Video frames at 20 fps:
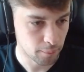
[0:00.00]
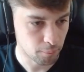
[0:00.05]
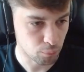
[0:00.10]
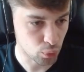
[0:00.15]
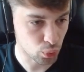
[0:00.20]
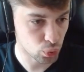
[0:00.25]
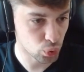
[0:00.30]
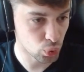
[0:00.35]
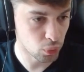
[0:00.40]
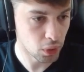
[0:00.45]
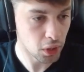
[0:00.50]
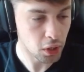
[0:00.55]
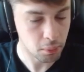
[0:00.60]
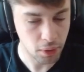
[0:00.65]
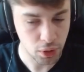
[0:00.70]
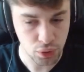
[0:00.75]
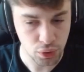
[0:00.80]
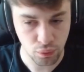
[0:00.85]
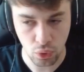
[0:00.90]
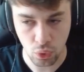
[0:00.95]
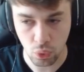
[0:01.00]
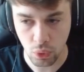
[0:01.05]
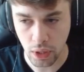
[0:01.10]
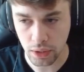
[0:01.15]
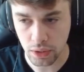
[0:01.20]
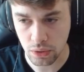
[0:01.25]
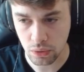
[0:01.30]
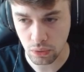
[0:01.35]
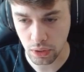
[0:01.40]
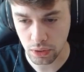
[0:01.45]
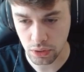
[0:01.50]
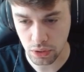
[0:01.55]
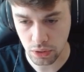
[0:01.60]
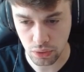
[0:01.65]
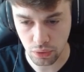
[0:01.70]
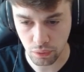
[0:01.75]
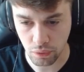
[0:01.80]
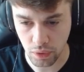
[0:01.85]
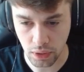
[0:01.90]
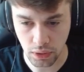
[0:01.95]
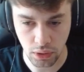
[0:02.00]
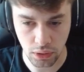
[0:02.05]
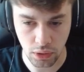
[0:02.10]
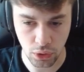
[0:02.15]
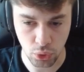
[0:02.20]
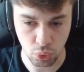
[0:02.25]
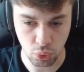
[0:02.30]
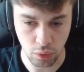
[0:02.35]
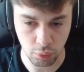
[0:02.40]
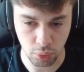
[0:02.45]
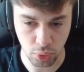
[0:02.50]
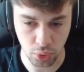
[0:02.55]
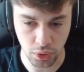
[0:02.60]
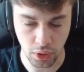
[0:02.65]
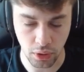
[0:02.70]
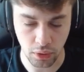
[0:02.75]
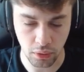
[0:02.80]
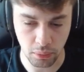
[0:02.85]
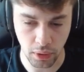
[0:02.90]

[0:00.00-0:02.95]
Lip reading: not doing much for white, so I just defended it with putting